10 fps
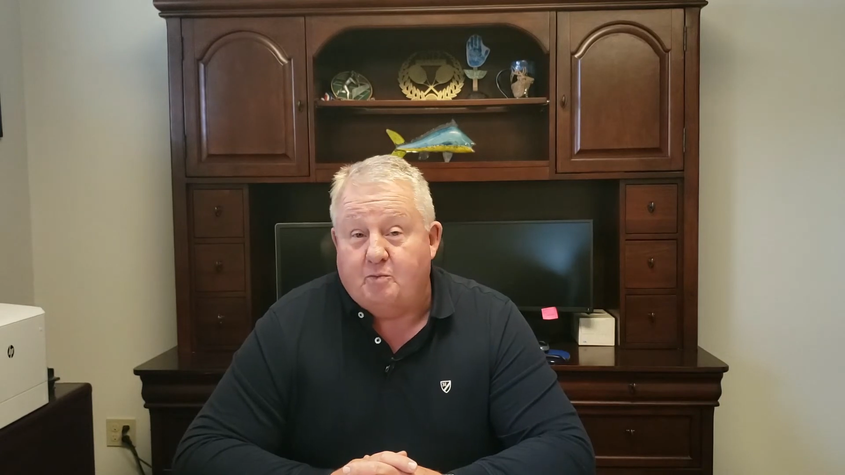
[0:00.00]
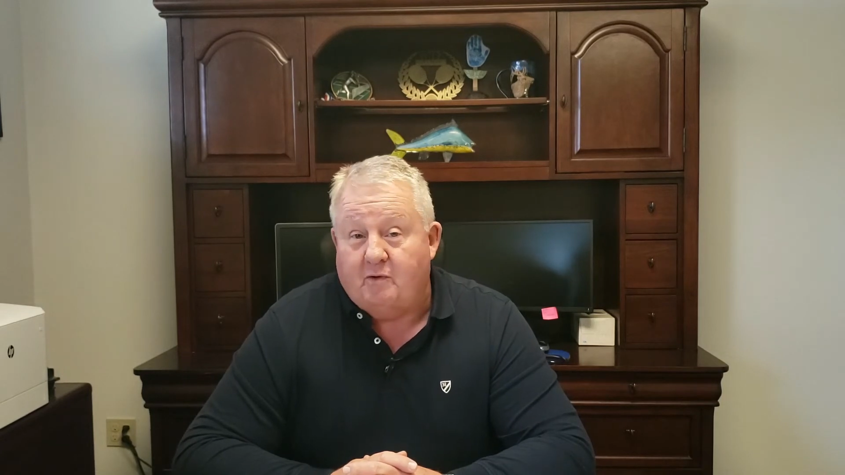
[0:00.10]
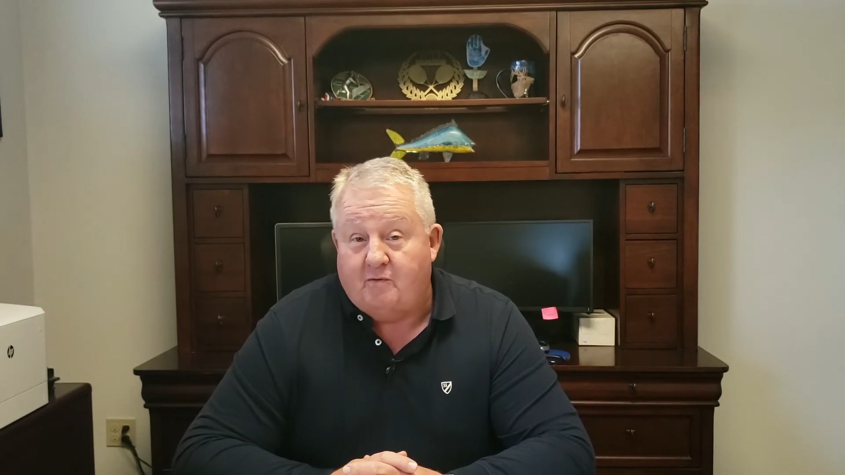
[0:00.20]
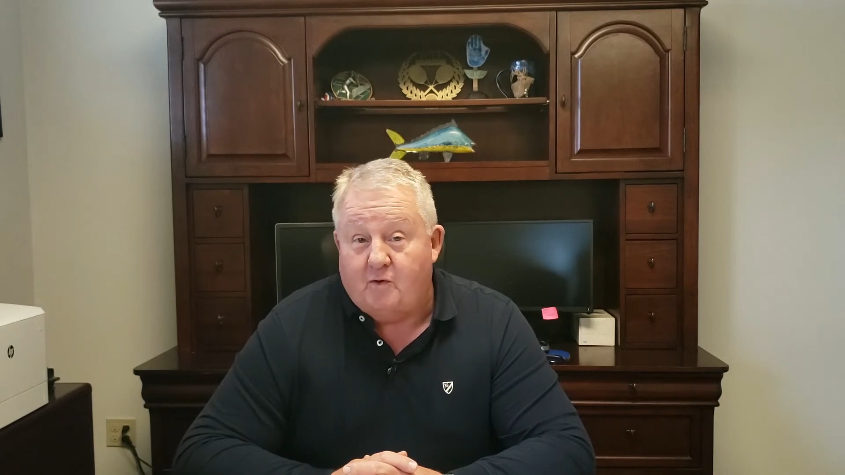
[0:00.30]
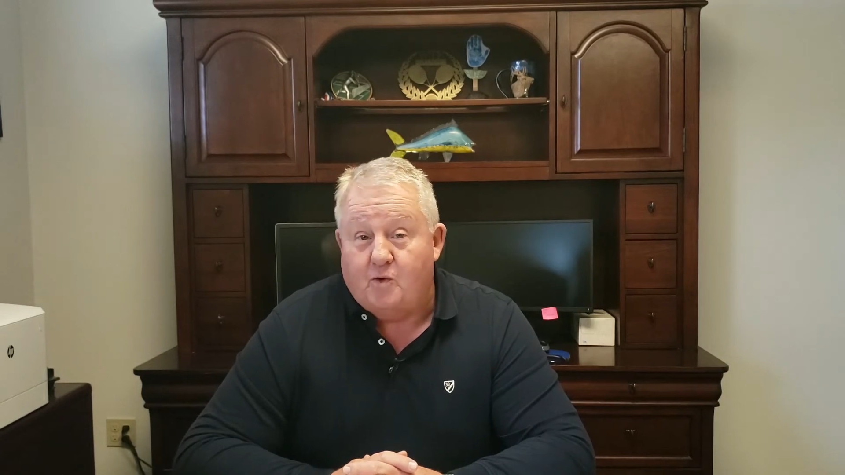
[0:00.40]

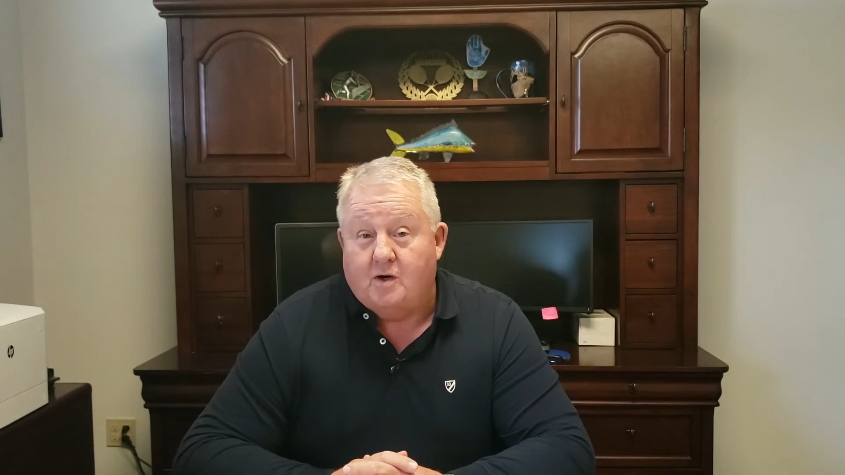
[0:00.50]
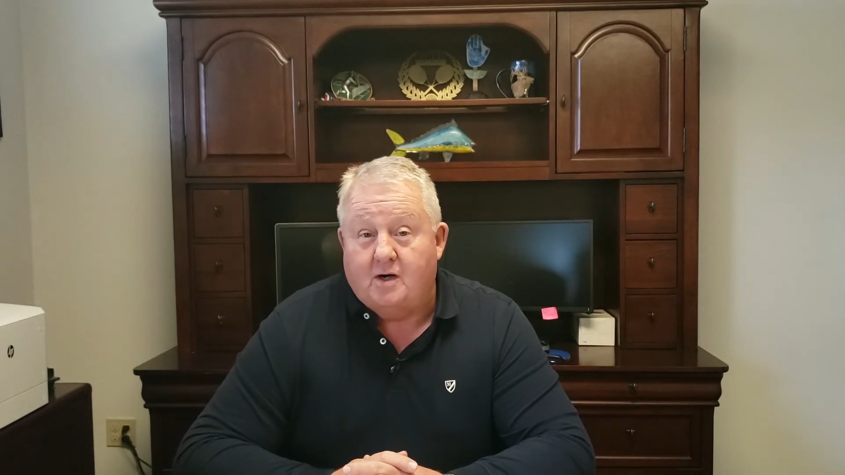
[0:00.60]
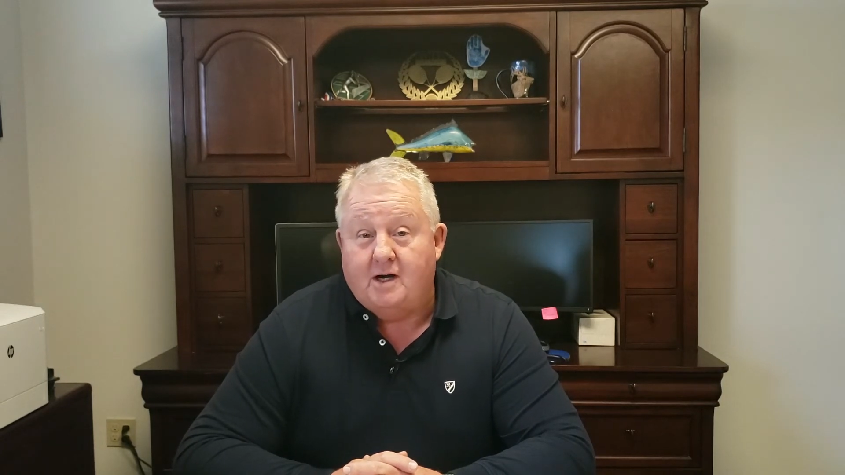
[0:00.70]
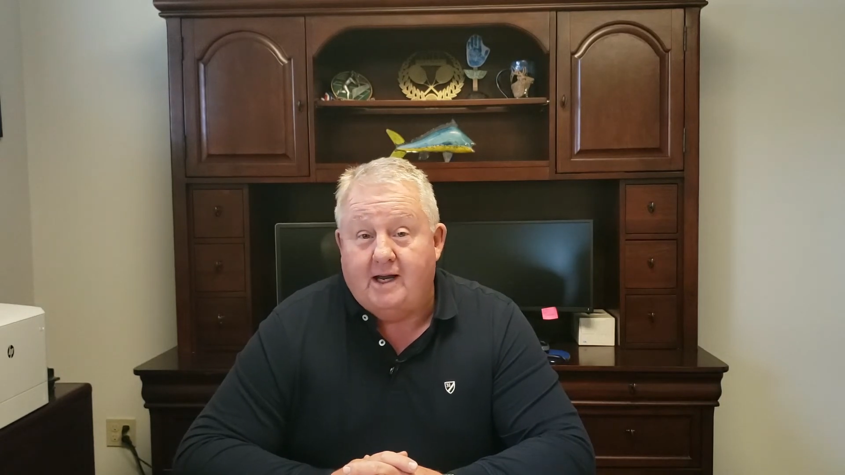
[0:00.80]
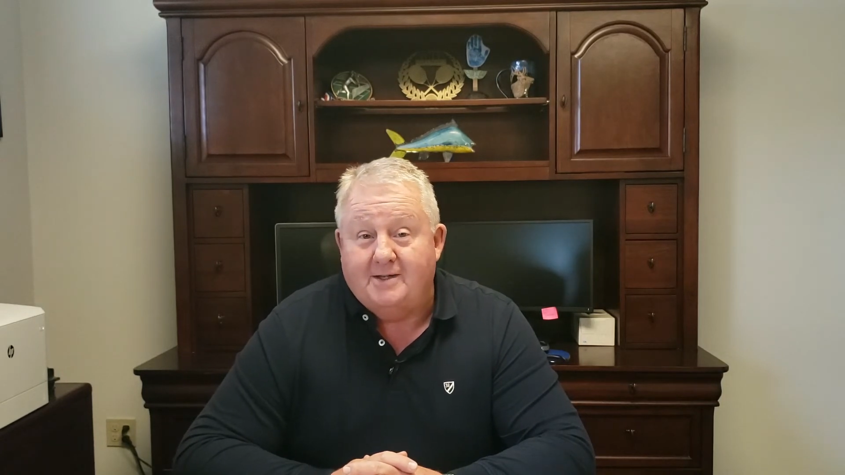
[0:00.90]

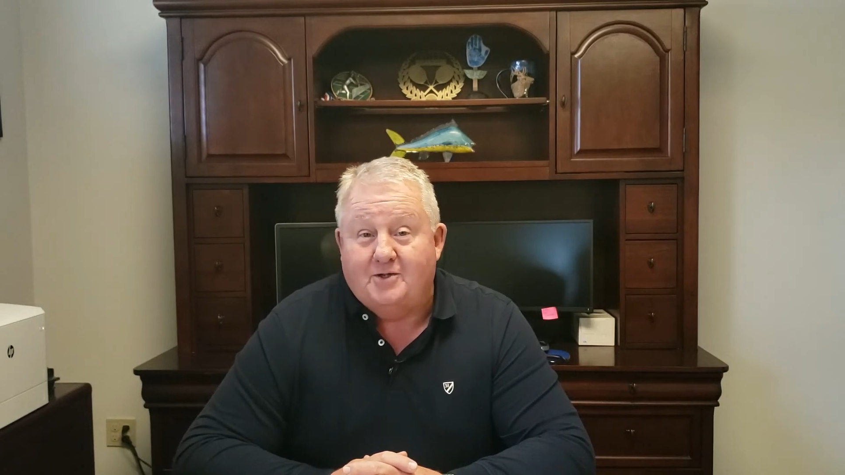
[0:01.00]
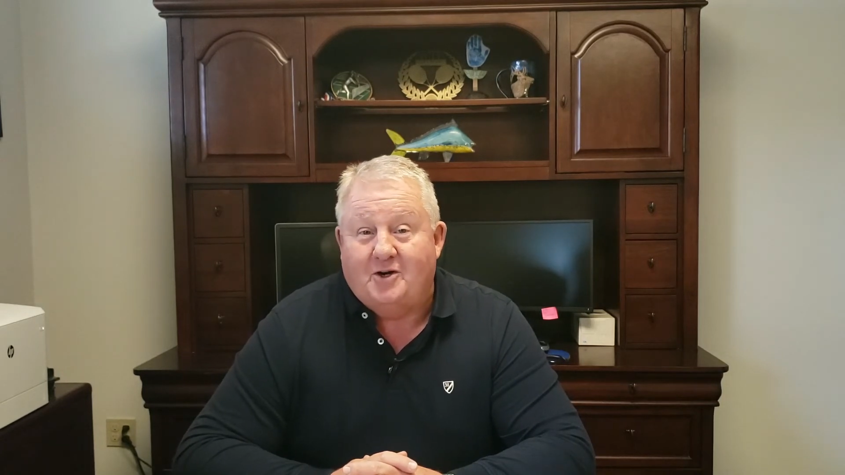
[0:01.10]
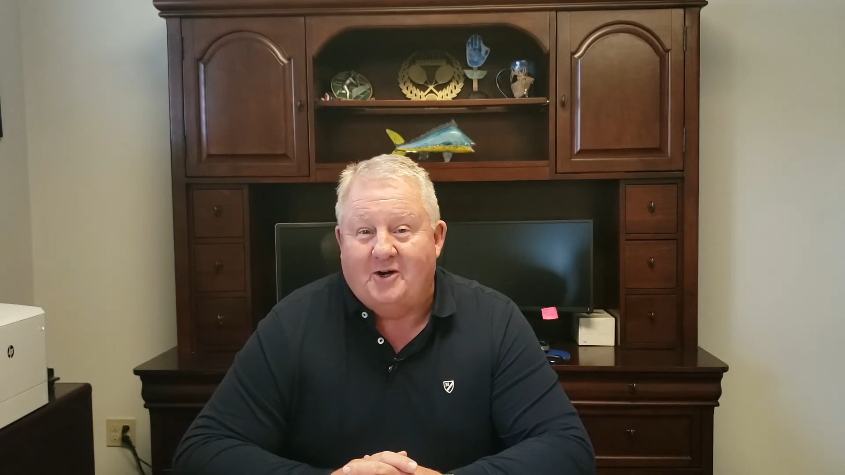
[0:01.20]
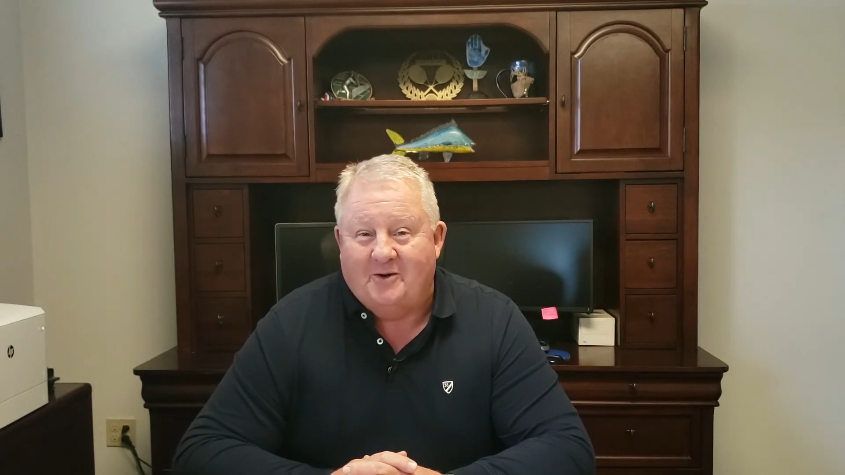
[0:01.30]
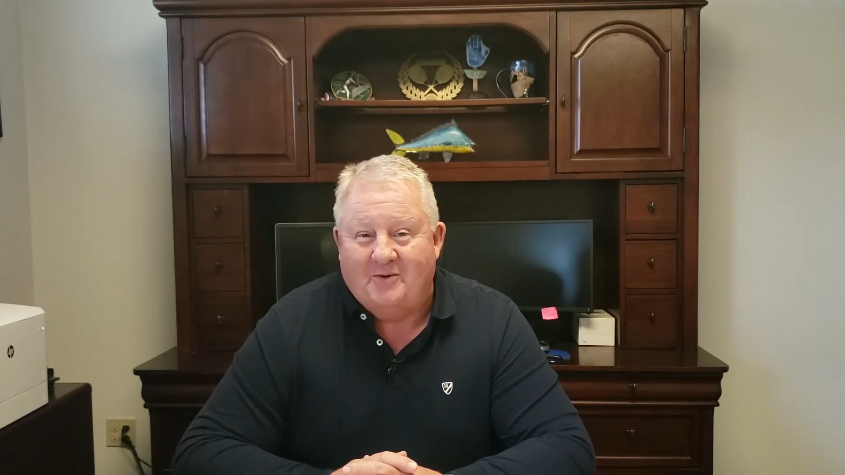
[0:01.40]
before had
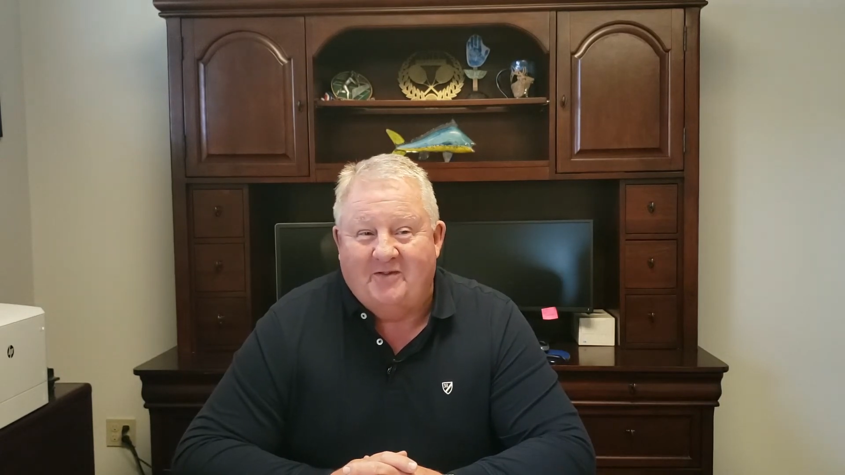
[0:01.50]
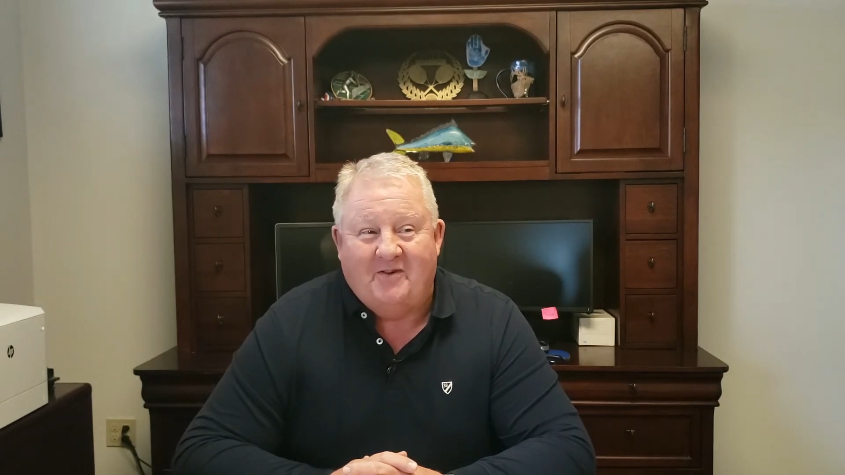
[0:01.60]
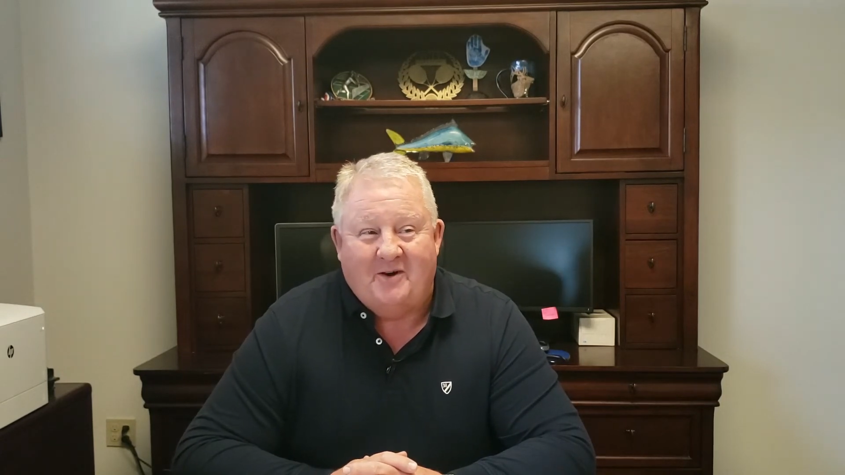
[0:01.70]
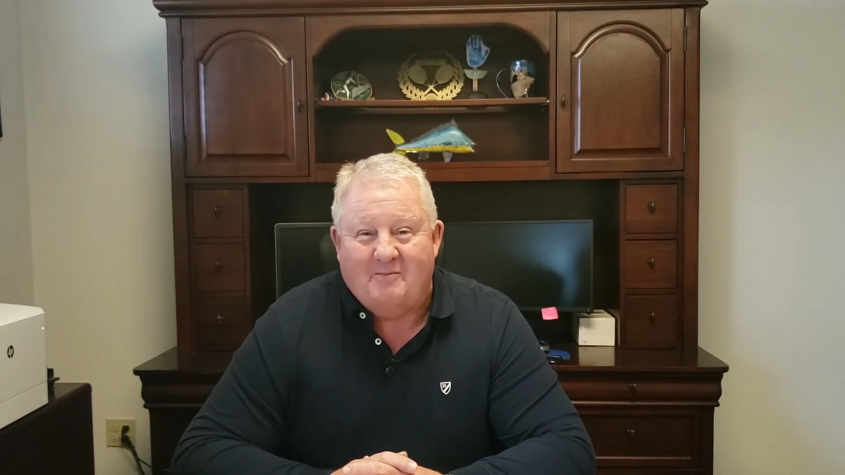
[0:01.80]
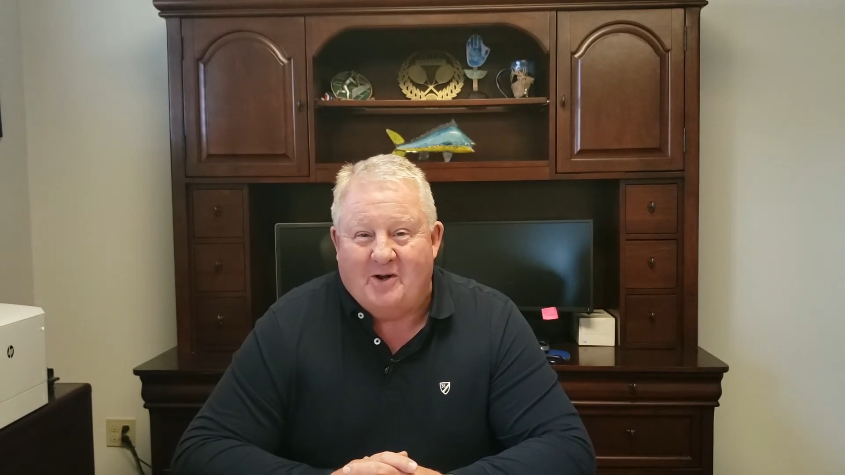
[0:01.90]
started with
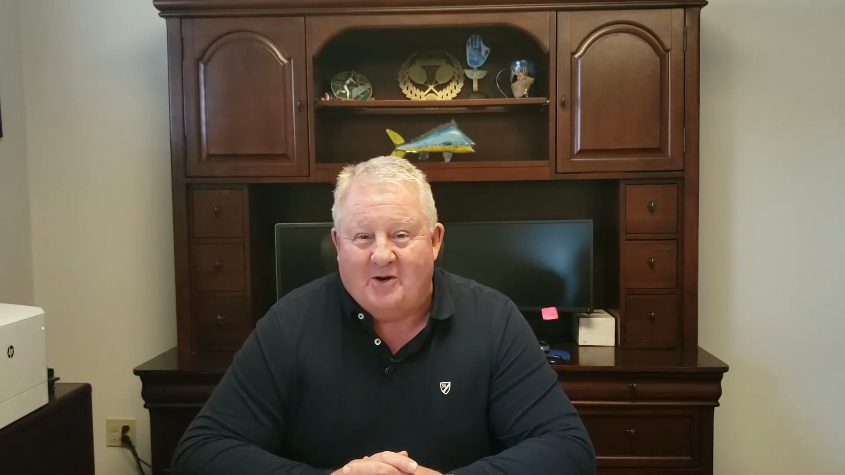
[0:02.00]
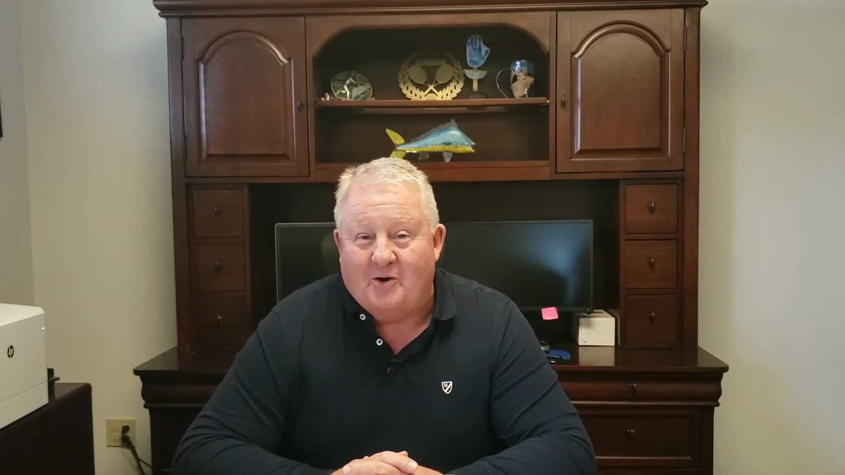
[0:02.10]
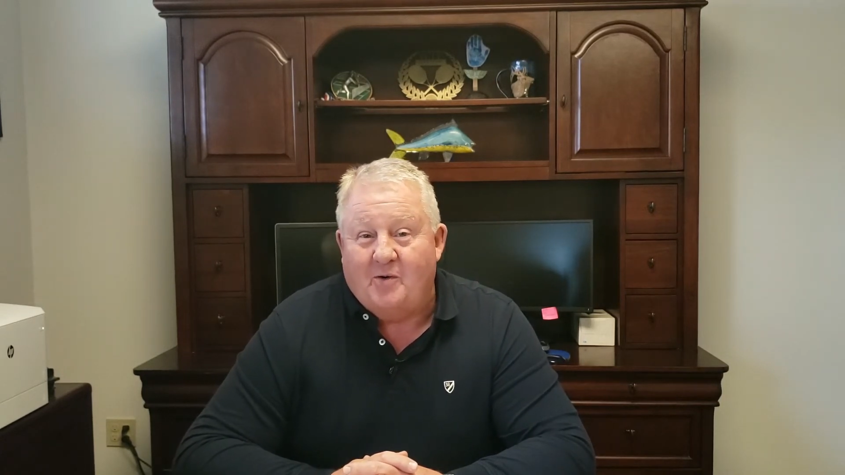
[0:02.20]
Farm Bureau,